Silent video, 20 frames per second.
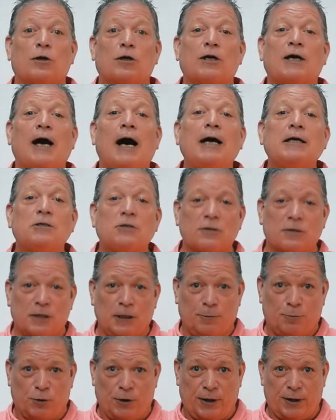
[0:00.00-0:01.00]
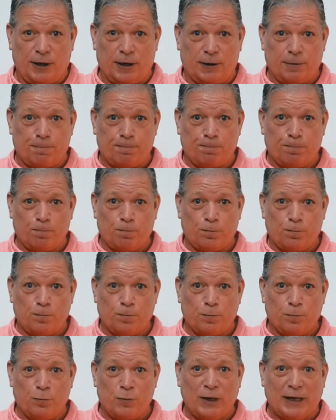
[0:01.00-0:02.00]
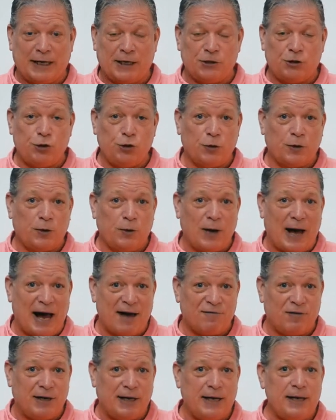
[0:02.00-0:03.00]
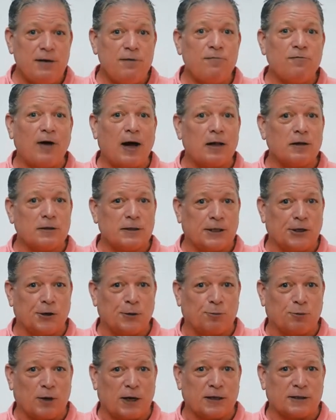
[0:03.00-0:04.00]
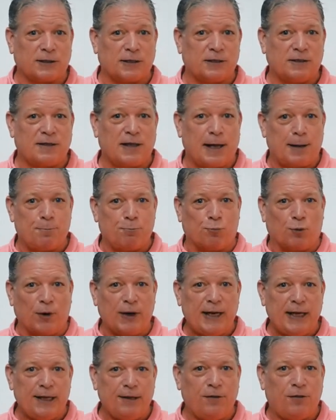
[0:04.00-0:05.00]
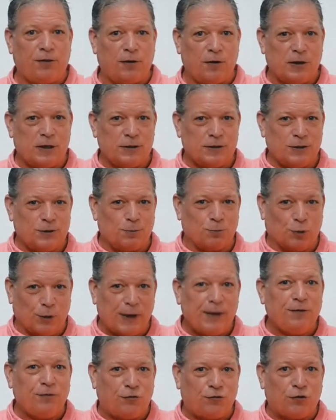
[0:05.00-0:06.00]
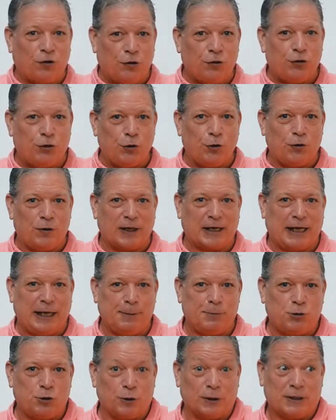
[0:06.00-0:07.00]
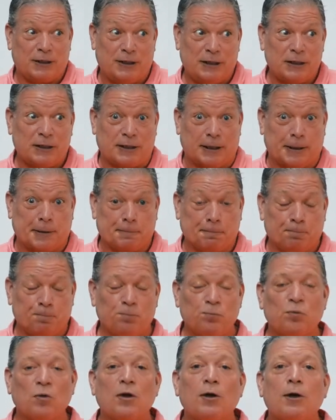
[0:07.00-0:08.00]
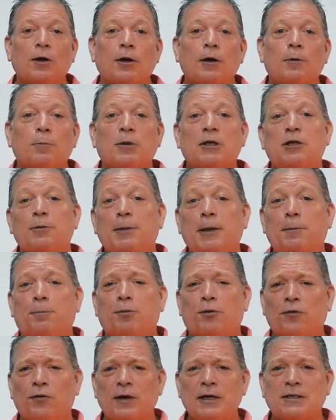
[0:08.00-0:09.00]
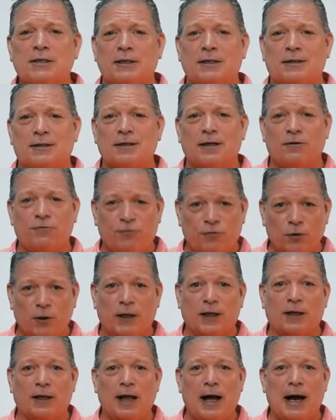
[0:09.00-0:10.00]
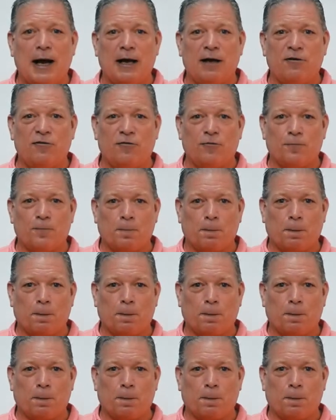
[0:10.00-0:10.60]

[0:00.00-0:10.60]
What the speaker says: consciously breathing, because you have an involuntary process that breathes you, that keeps you existing. But to be present and fully alive